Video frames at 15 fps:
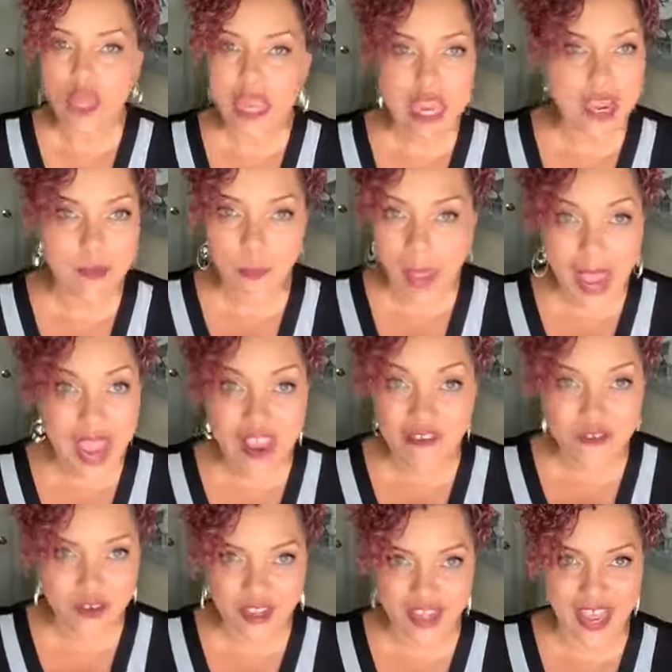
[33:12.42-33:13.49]
You can't
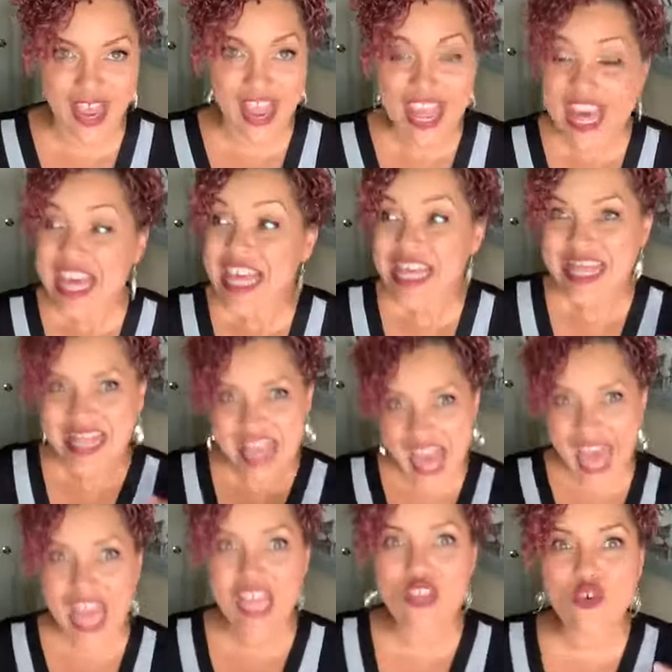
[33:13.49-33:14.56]
pay for that.
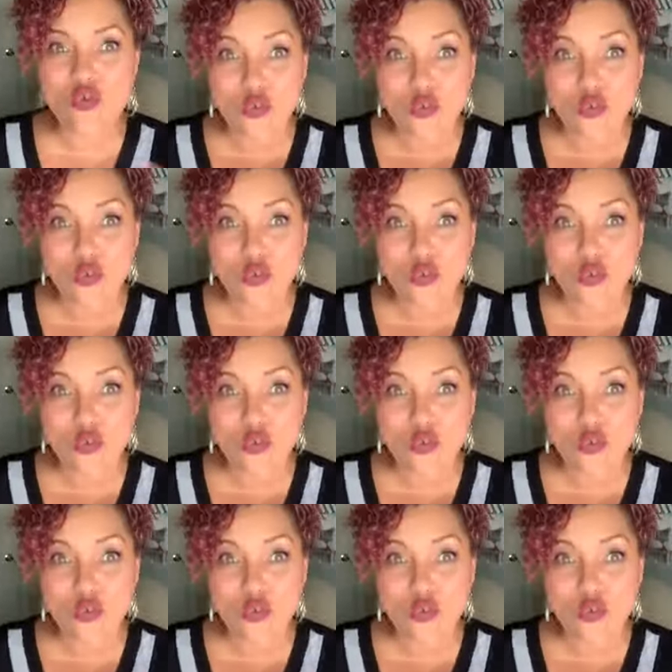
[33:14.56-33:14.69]
That